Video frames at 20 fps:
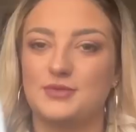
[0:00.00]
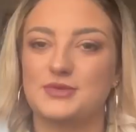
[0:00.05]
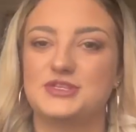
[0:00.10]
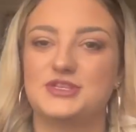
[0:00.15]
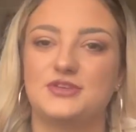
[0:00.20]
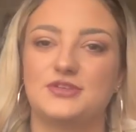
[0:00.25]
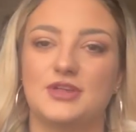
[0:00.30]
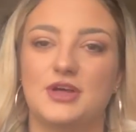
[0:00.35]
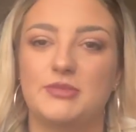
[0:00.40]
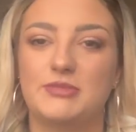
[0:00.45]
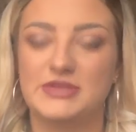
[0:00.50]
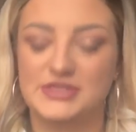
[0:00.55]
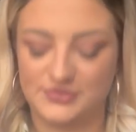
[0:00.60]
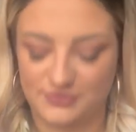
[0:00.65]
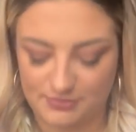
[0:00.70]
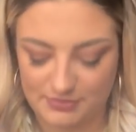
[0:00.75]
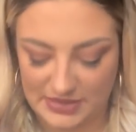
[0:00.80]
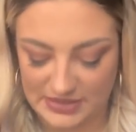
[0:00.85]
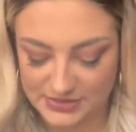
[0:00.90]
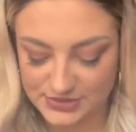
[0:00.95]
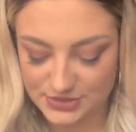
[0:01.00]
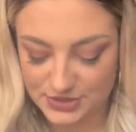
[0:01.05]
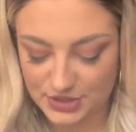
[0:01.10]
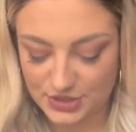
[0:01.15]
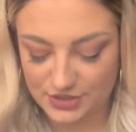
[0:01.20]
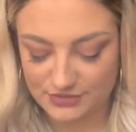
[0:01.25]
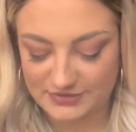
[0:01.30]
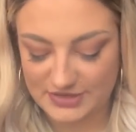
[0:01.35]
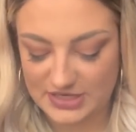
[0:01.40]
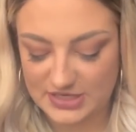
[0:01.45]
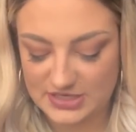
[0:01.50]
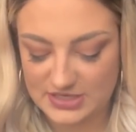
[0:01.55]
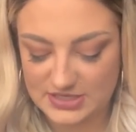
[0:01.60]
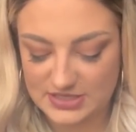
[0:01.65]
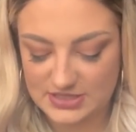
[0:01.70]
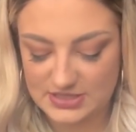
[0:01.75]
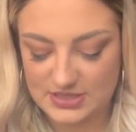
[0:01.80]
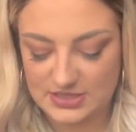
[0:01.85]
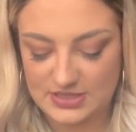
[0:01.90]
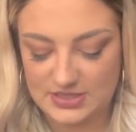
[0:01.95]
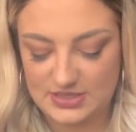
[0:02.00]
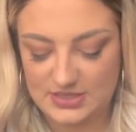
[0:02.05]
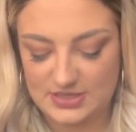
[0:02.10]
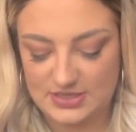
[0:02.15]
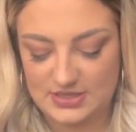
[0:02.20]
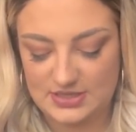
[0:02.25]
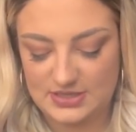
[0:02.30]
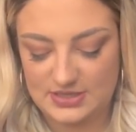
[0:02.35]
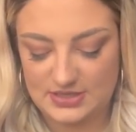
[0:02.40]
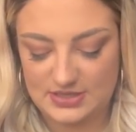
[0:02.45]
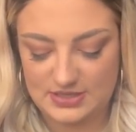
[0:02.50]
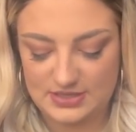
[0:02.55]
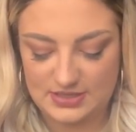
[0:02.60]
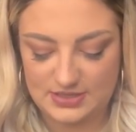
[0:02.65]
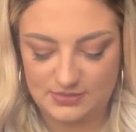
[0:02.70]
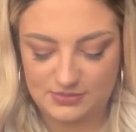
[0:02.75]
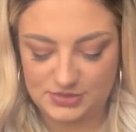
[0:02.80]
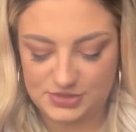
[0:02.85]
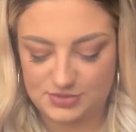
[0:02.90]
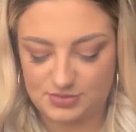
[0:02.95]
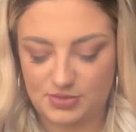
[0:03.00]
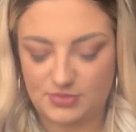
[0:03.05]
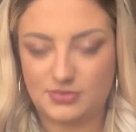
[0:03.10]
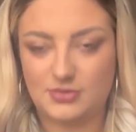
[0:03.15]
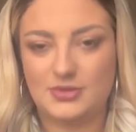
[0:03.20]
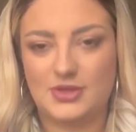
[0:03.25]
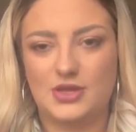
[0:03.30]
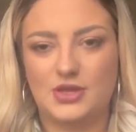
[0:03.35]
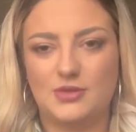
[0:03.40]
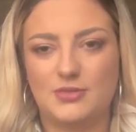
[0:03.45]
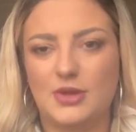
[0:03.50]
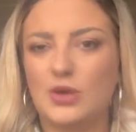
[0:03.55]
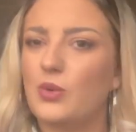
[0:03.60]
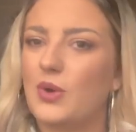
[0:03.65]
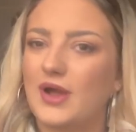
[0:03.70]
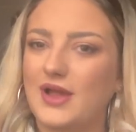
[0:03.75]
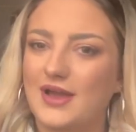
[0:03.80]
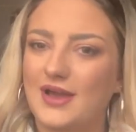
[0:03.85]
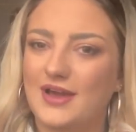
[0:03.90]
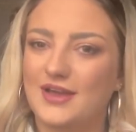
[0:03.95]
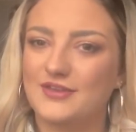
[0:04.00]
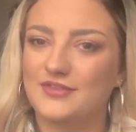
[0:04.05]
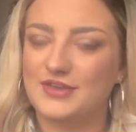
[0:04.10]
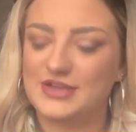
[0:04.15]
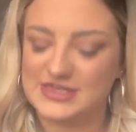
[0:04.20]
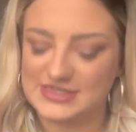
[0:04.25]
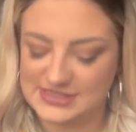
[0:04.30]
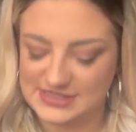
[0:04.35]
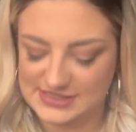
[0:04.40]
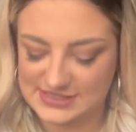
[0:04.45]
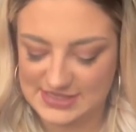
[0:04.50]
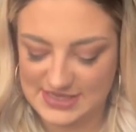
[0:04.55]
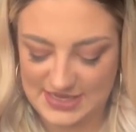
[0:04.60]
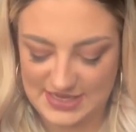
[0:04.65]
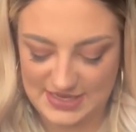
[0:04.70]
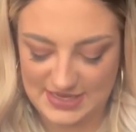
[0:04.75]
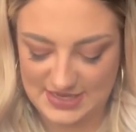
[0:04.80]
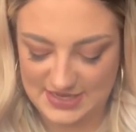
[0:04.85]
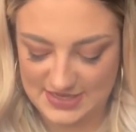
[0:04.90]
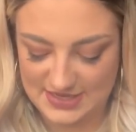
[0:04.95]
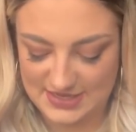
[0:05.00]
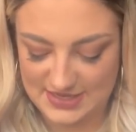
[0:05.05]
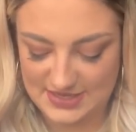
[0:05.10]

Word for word: Got me two little bits from Pandora, which are probably going to be quite hard for you to see.